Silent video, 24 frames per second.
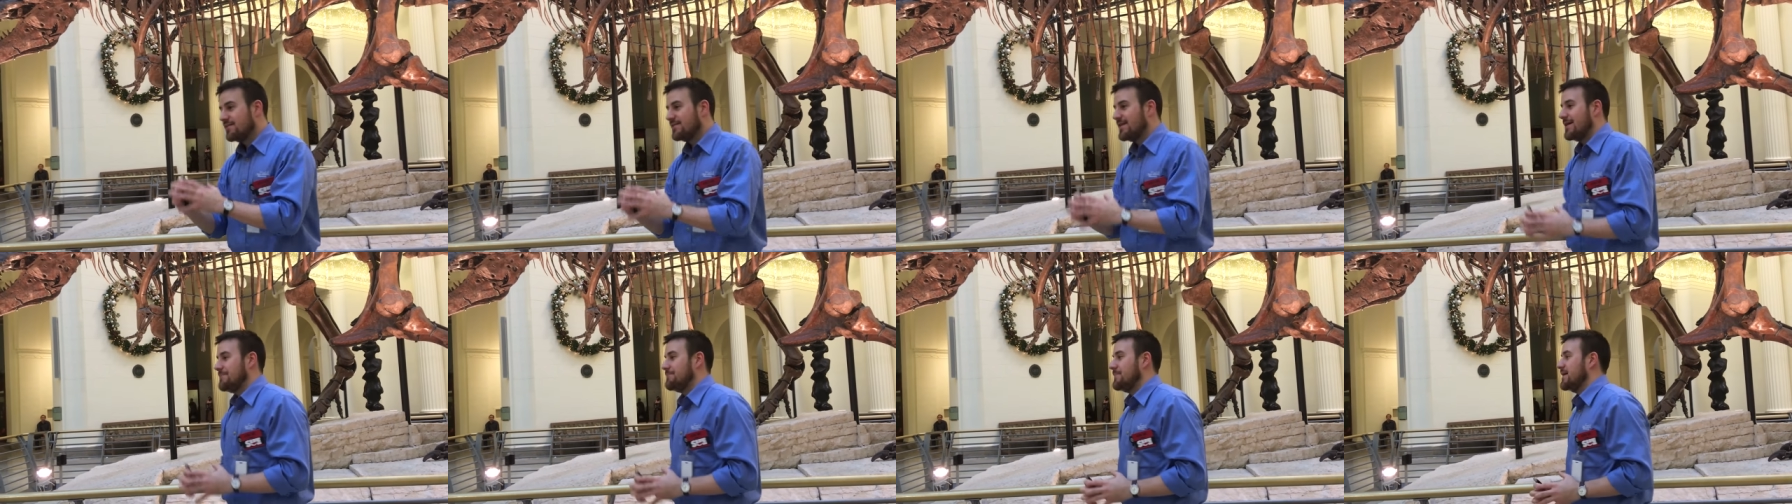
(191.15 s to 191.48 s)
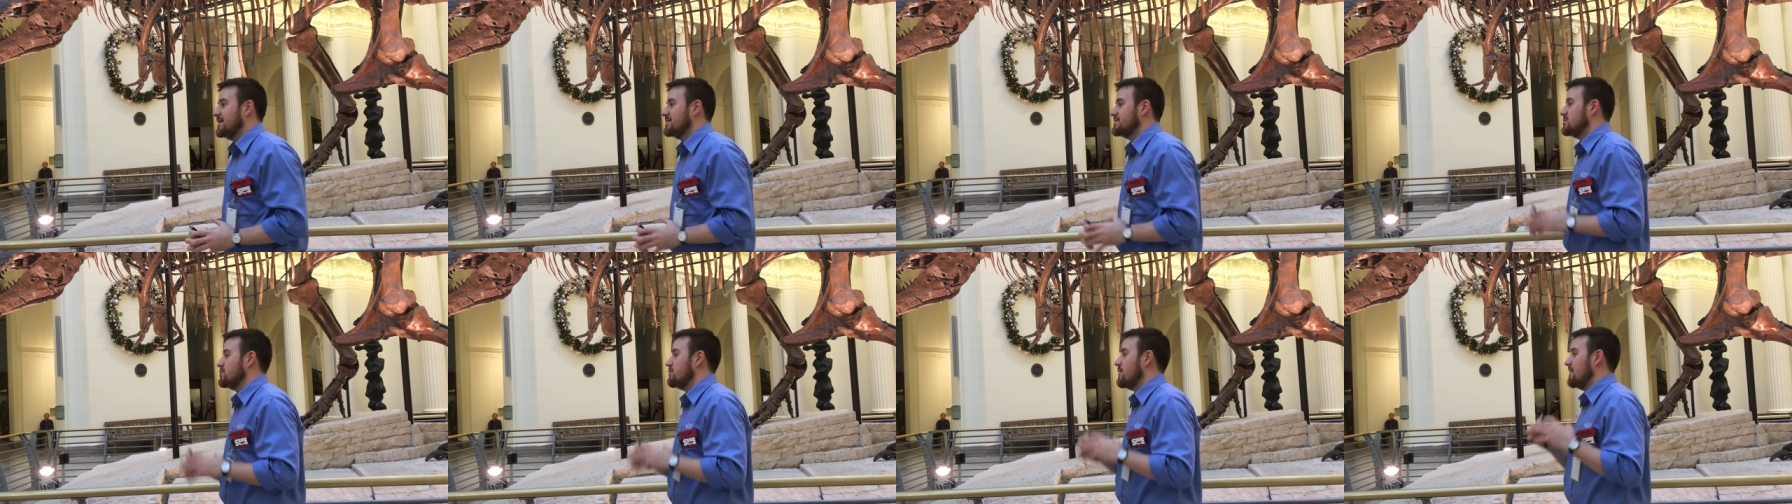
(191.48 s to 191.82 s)
That
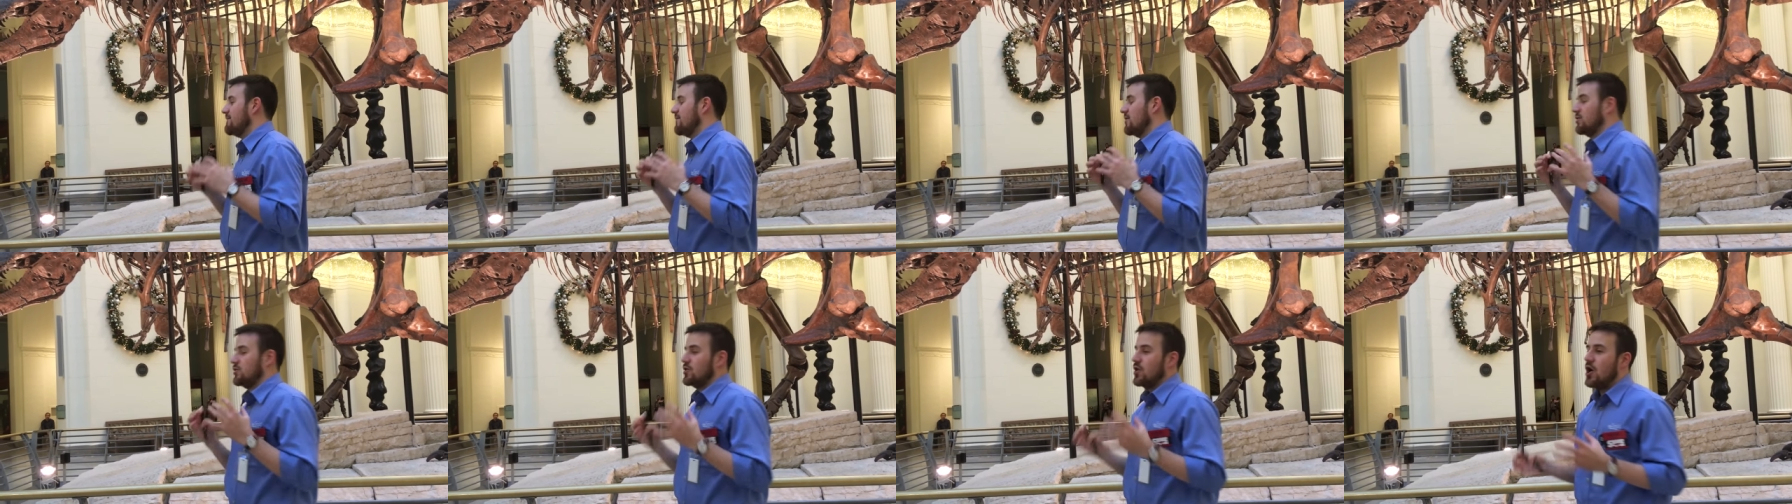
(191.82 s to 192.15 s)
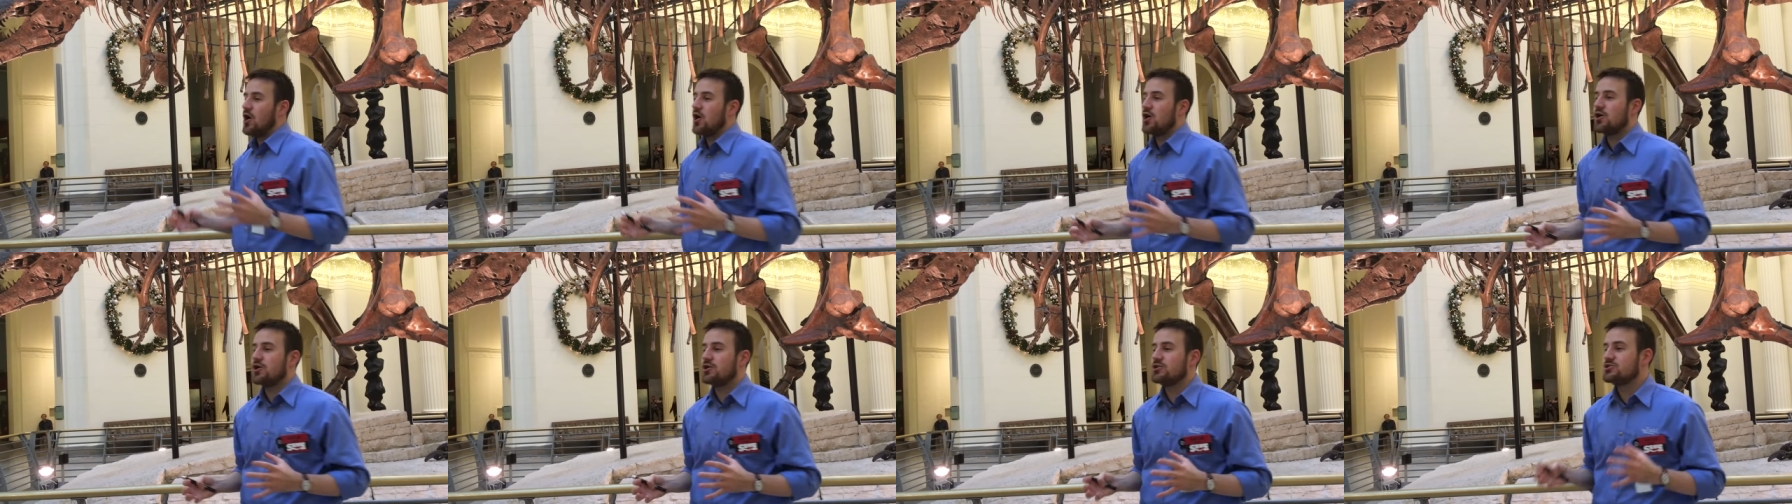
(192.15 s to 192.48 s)
meant you have a
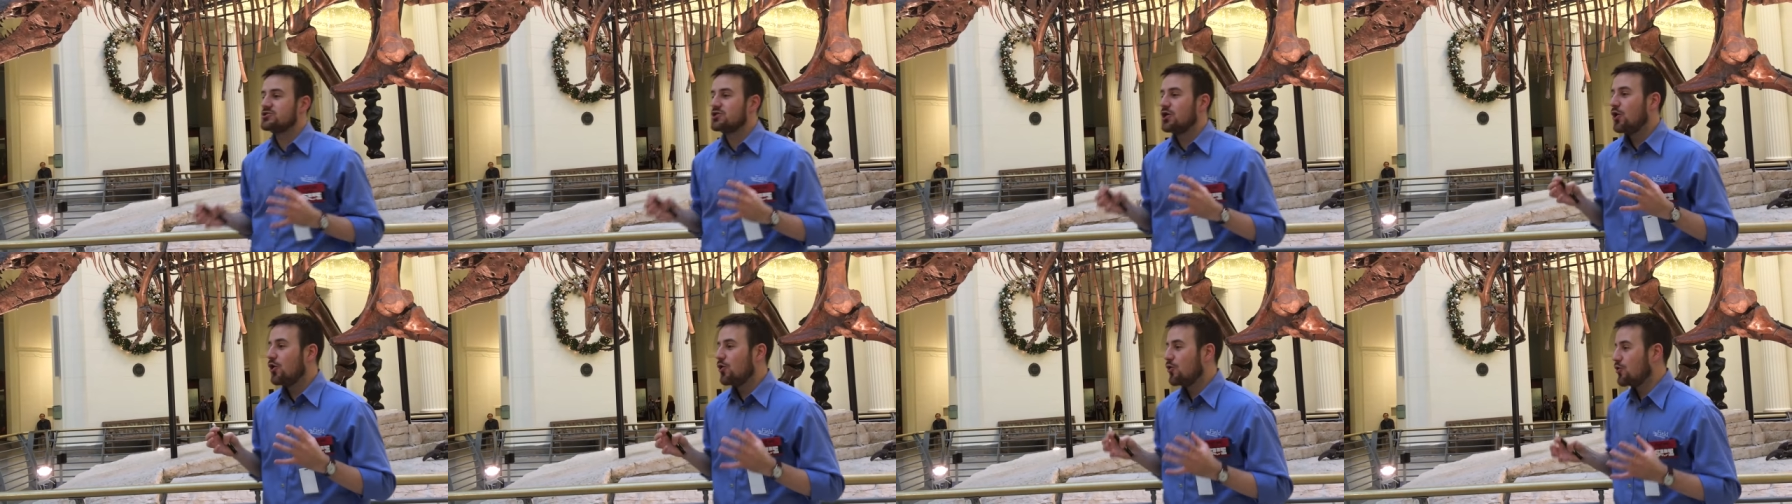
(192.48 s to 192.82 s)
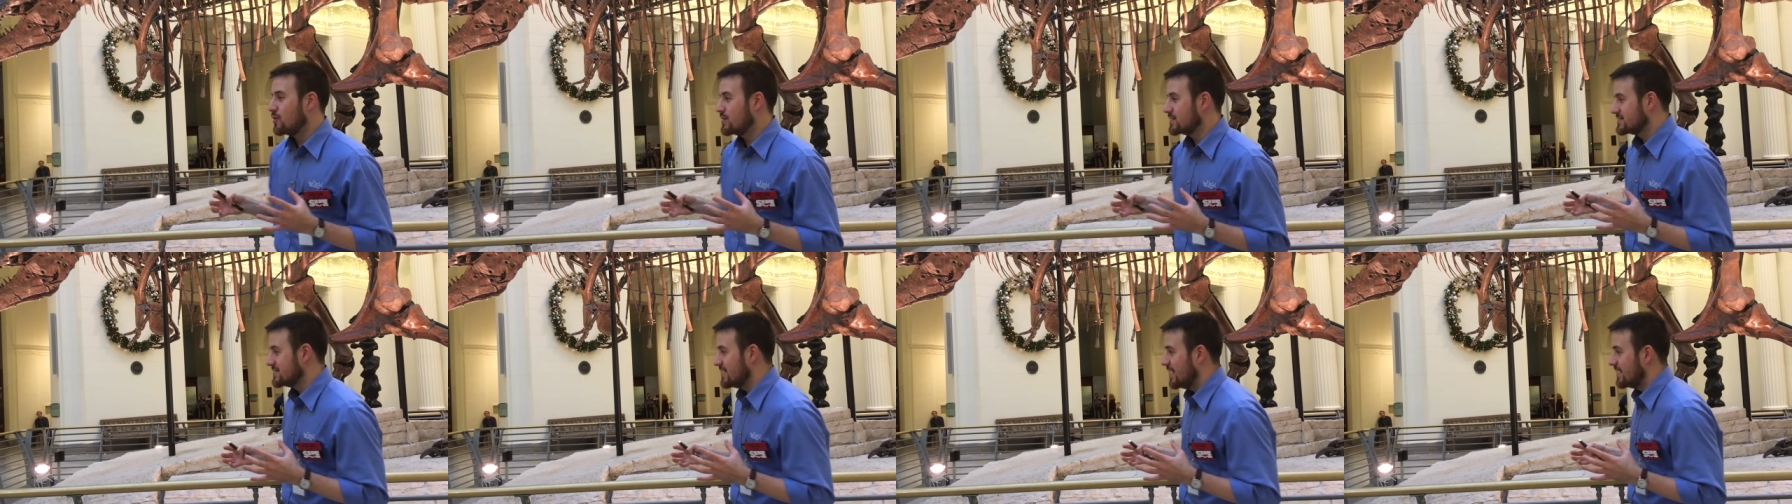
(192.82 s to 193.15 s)
large
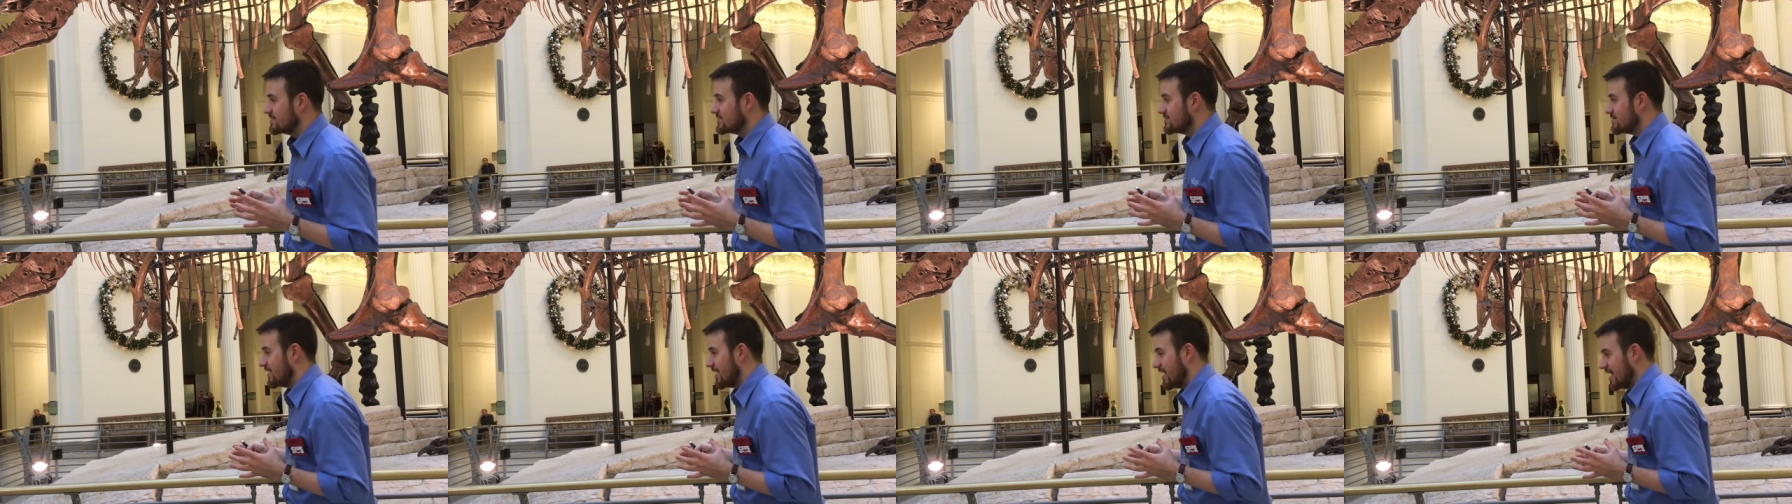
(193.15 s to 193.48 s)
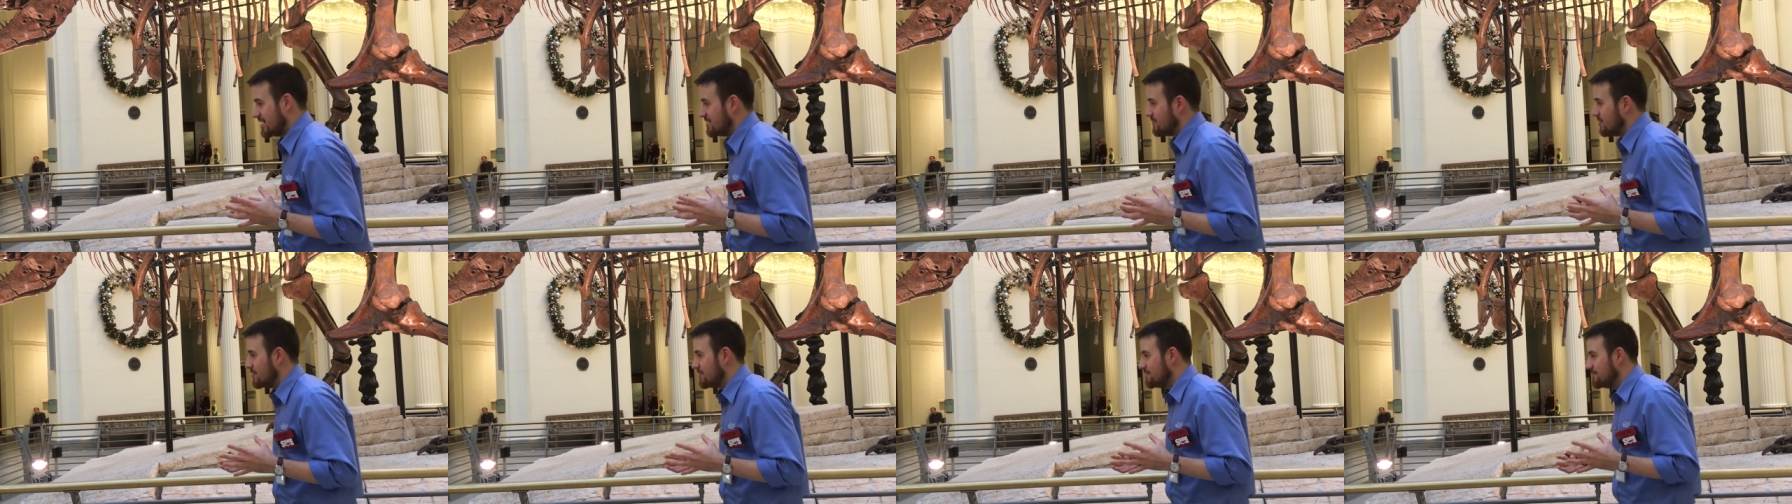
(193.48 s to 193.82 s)
horizontal
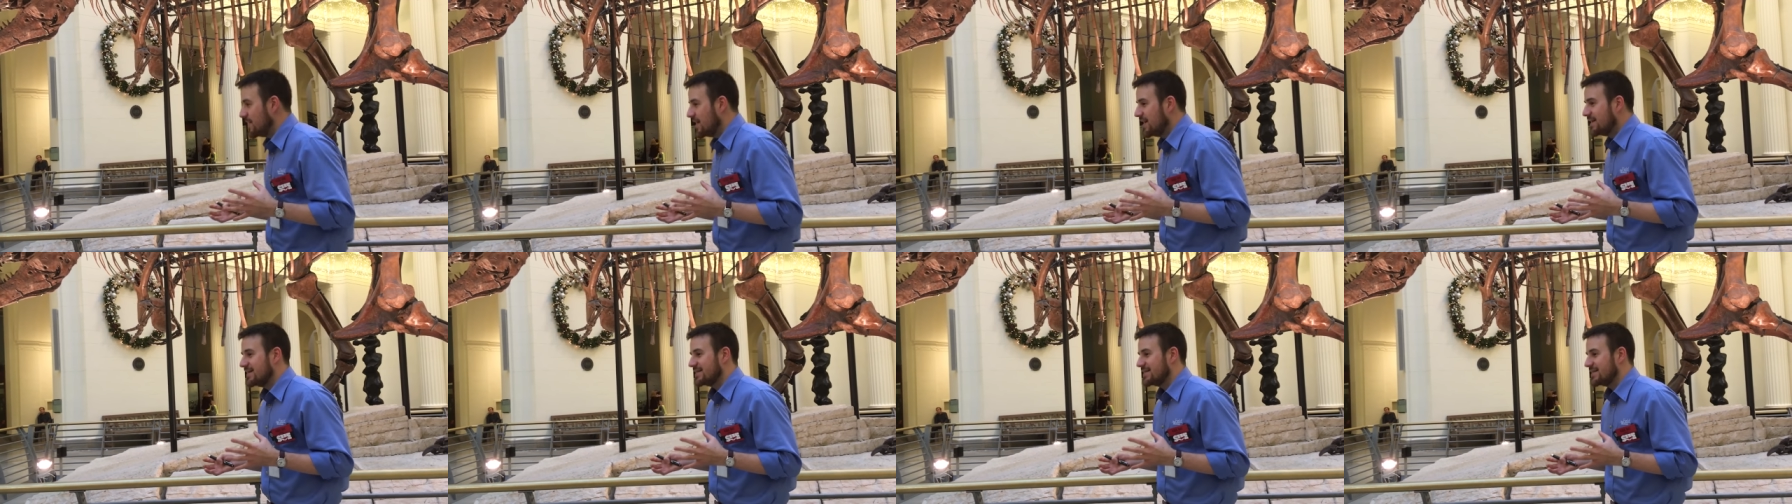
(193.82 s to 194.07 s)
animal